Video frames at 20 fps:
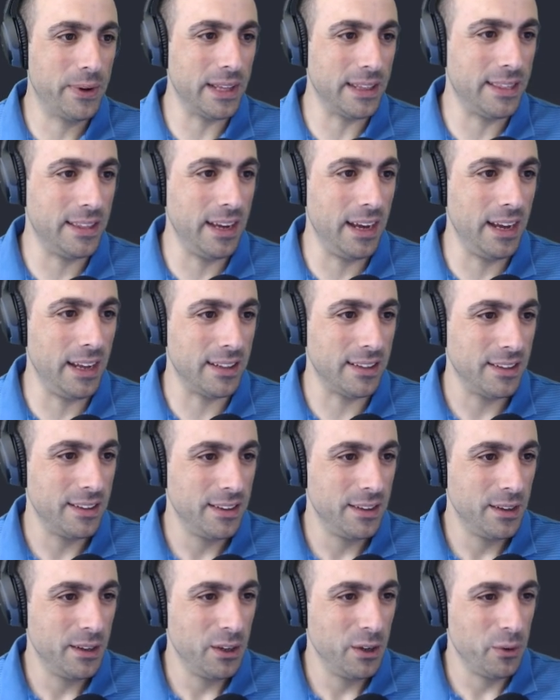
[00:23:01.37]
at that.
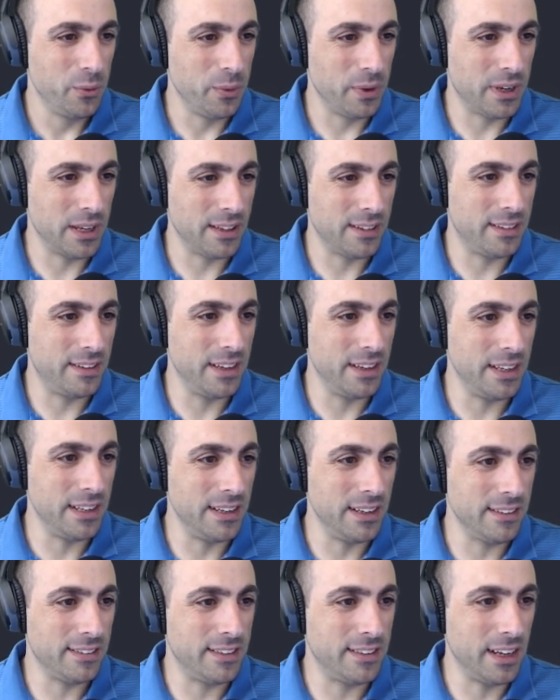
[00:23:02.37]
We get
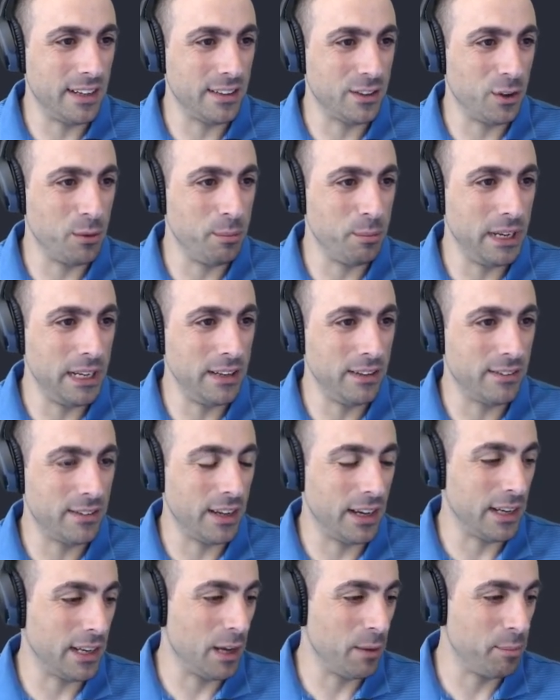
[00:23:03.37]

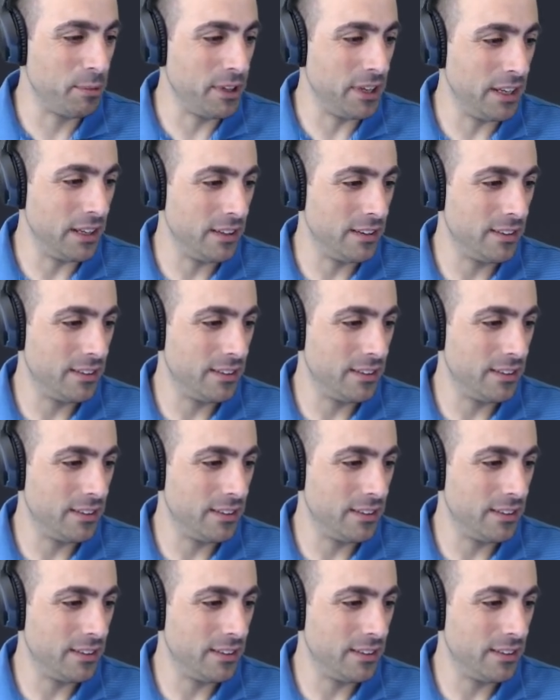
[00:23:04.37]
dns.domains.update.